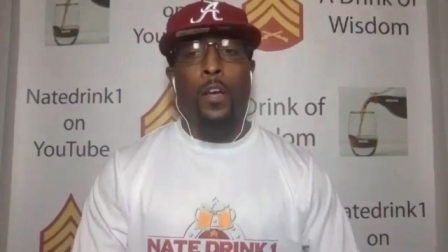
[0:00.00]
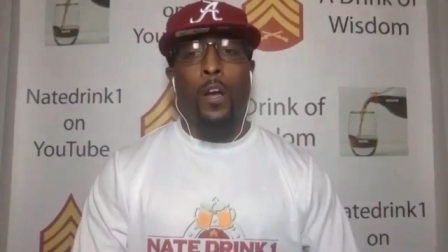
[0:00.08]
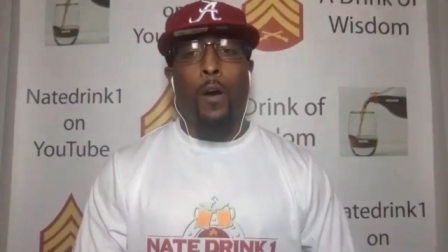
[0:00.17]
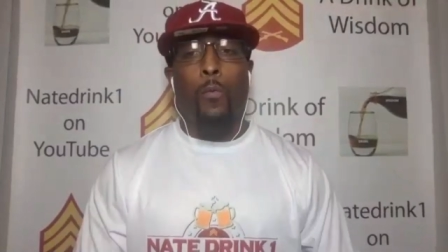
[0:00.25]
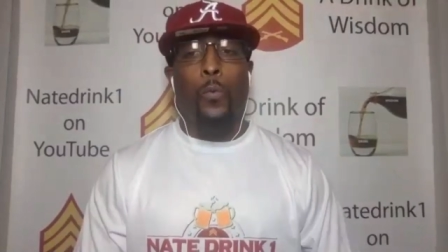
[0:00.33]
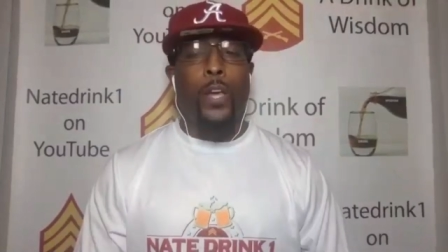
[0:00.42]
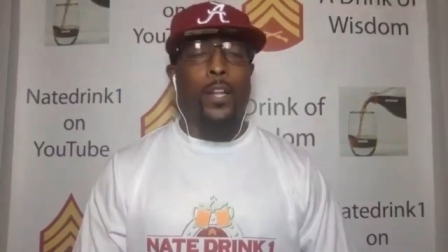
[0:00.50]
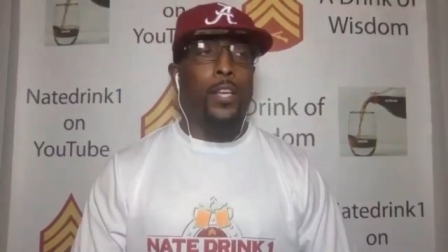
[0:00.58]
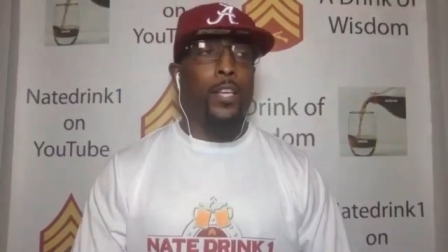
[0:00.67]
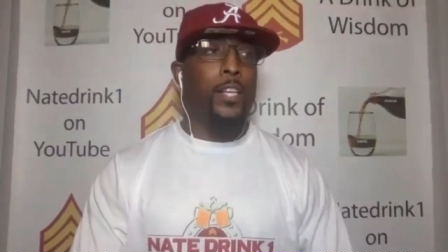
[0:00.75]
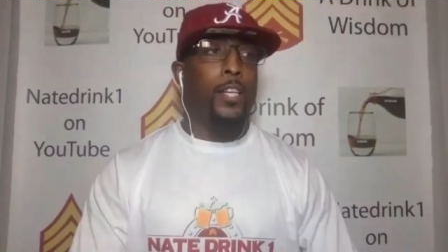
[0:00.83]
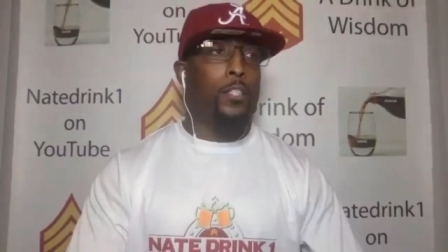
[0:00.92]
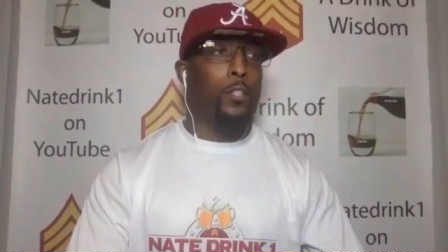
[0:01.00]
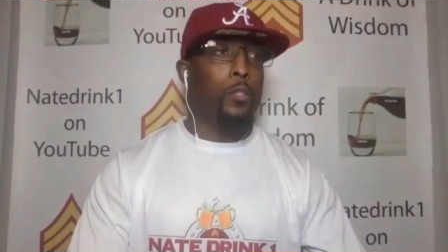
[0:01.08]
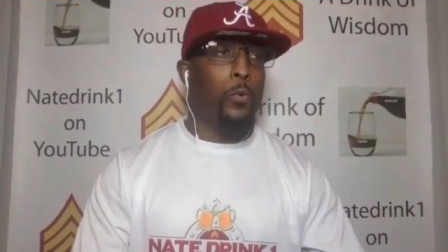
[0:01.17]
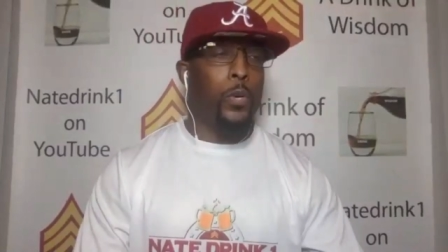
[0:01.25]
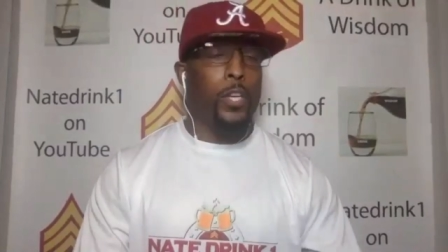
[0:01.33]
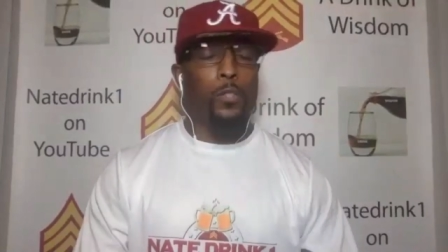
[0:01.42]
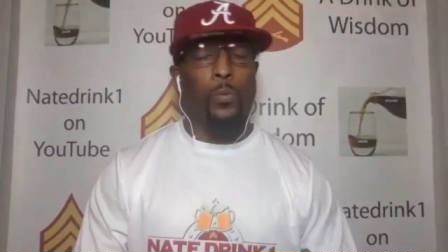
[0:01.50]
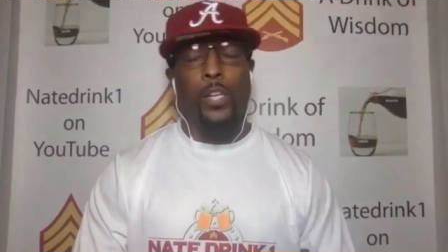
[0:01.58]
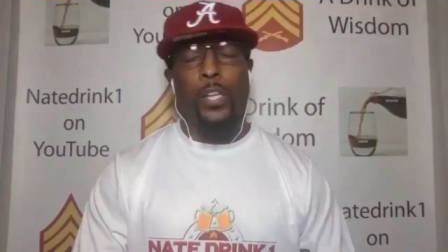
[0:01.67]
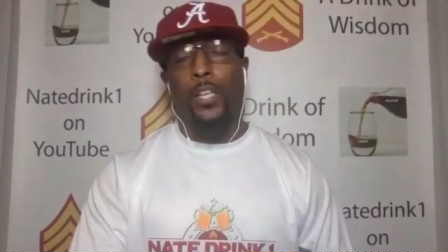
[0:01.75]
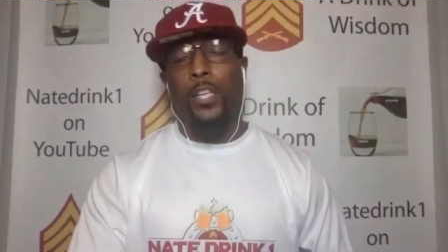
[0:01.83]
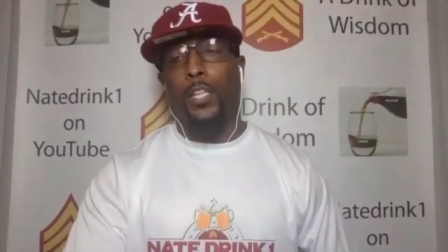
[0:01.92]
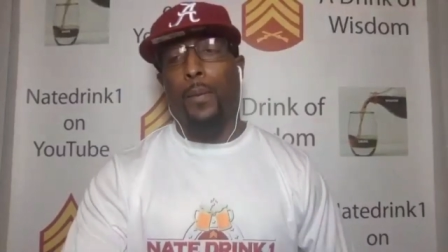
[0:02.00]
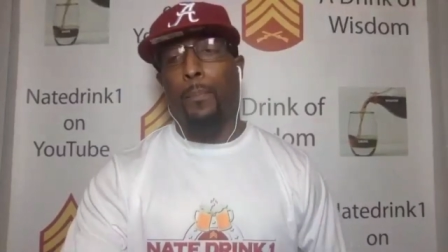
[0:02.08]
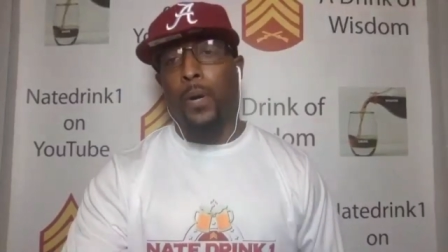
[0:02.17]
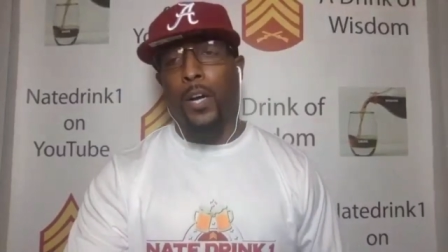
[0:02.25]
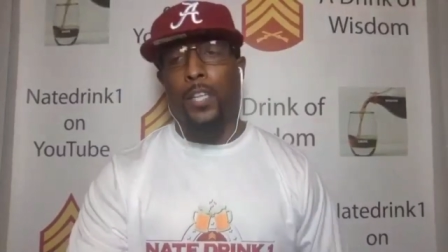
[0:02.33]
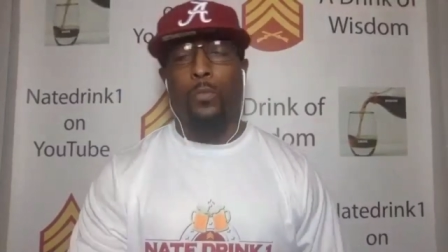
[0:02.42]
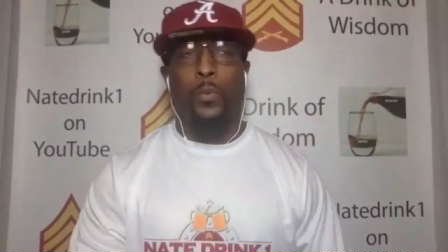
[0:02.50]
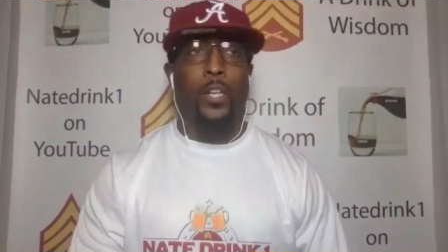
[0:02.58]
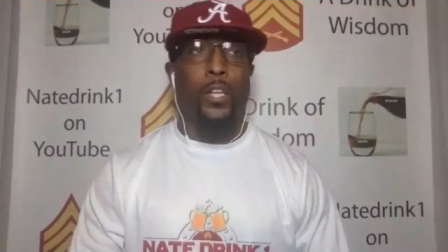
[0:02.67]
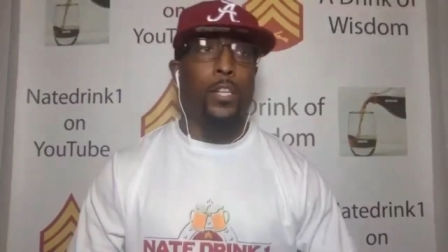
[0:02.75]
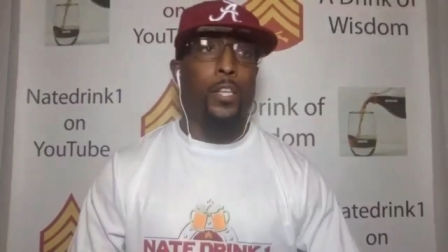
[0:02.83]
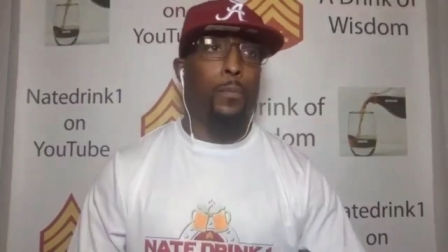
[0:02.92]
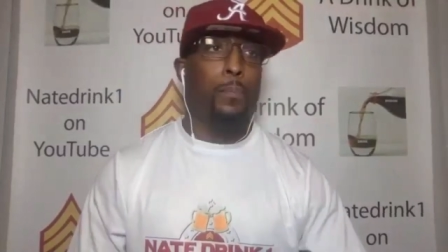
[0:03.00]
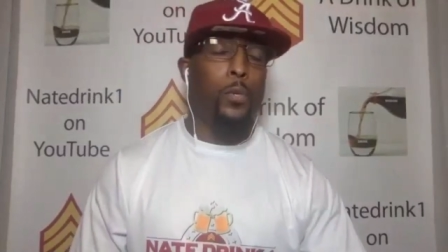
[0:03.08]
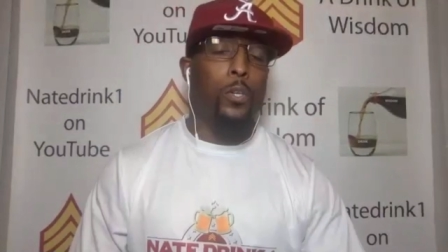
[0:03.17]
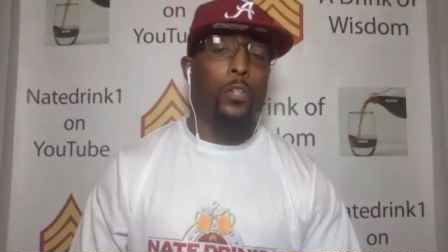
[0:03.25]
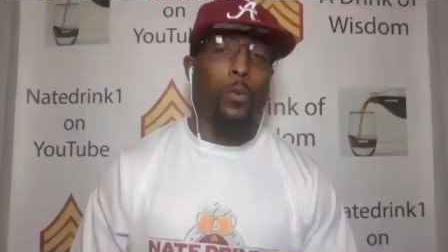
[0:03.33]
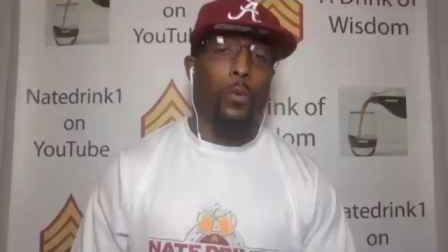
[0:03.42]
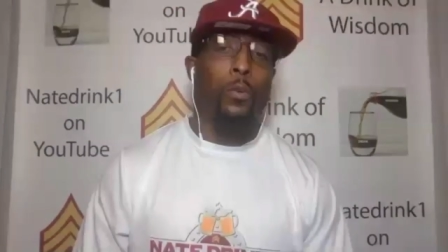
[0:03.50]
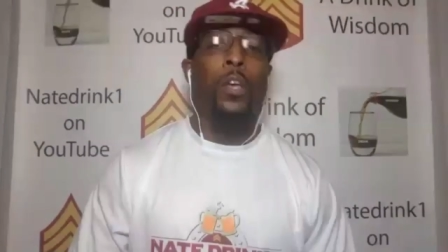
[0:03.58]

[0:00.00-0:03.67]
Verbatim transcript: of when he needs to twist, when he need to punch, when he need to pull through.